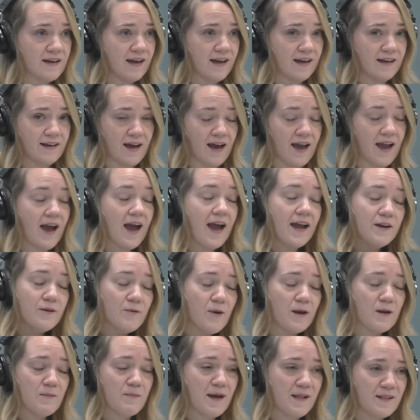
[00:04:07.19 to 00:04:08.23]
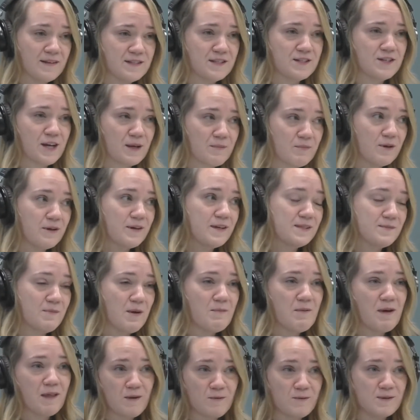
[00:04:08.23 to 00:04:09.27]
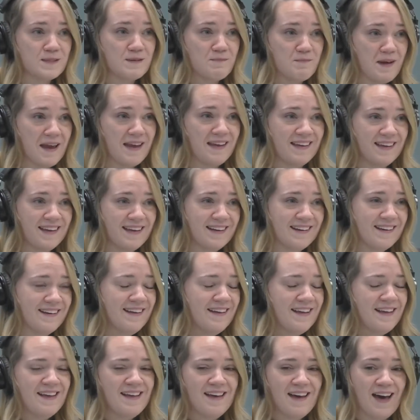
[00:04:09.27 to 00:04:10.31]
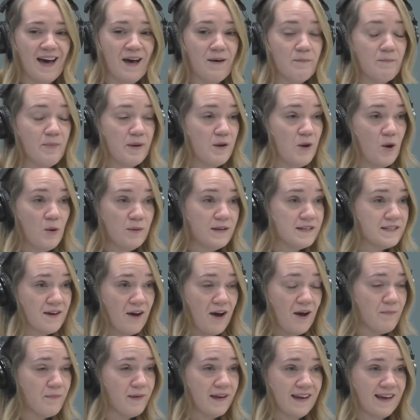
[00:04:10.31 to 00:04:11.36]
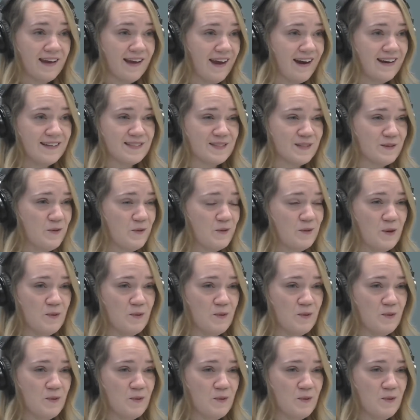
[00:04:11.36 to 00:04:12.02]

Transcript: I knew how to balance a checkbook because my mother was in banking, but nobody taught me at school.